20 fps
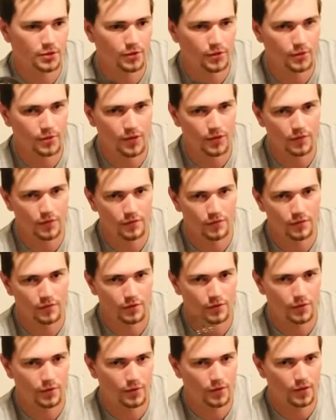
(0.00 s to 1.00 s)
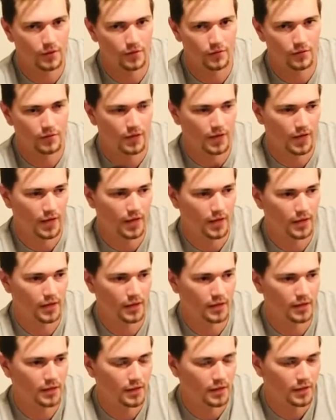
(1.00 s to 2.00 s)
or whatever, or whatever they
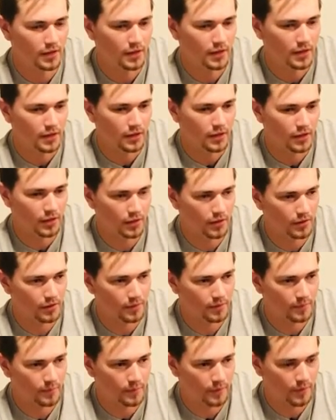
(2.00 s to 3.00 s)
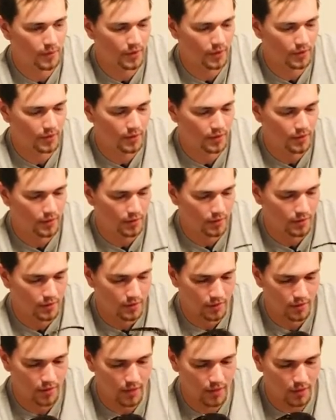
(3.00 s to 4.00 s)
had? Um, but
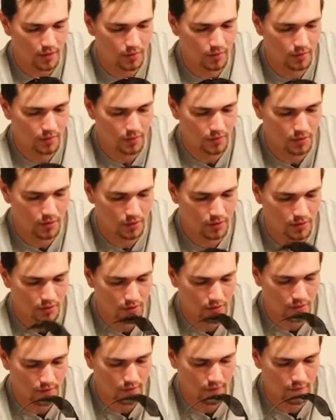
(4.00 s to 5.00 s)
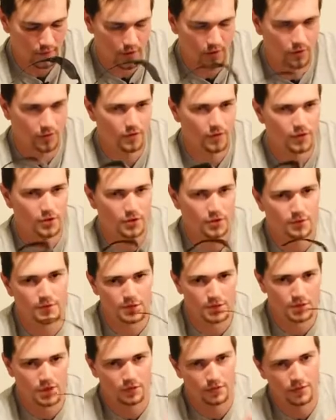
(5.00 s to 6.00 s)
they got to be very, very
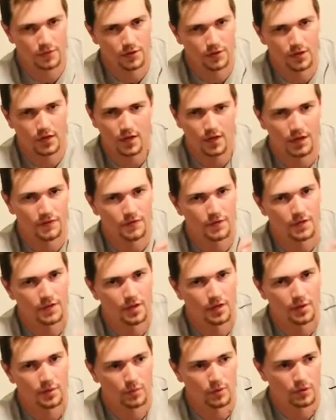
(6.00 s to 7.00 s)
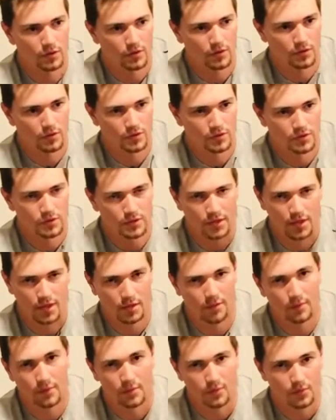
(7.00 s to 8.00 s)
specific. Got to have the numbers. I
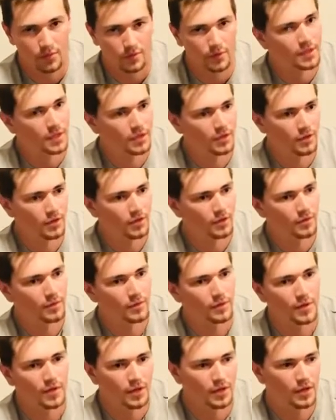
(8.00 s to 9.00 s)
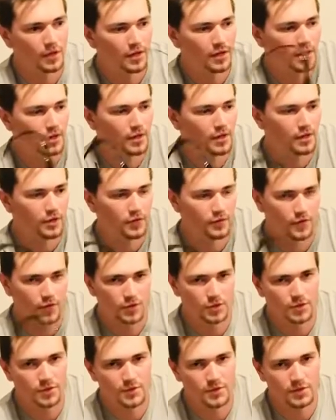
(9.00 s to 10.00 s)
can't remember what they are, but they're
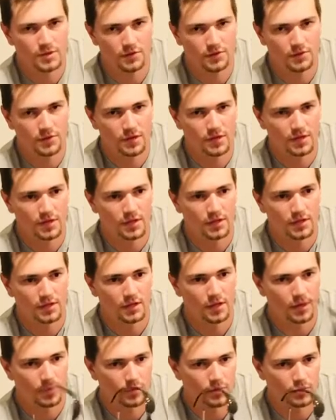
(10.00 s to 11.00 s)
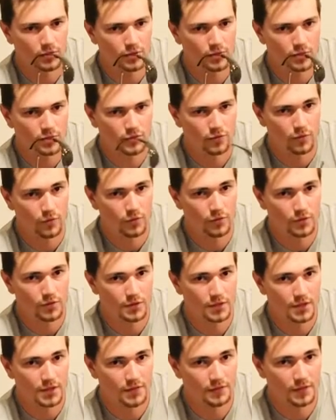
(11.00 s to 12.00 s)
very specific numbers for
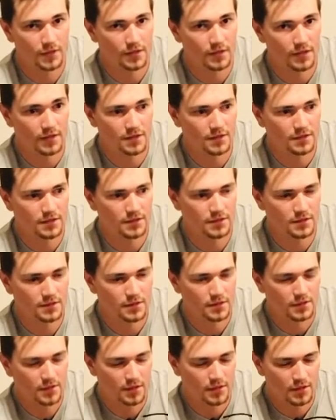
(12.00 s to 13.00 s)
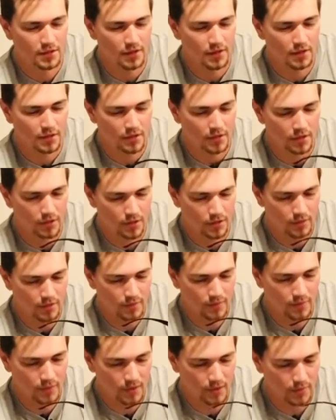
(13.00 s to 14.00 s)
safety glasses.
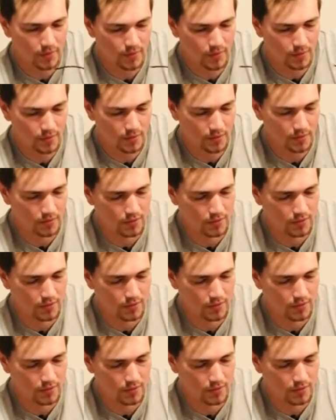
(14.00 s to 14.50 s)
Um, they got to be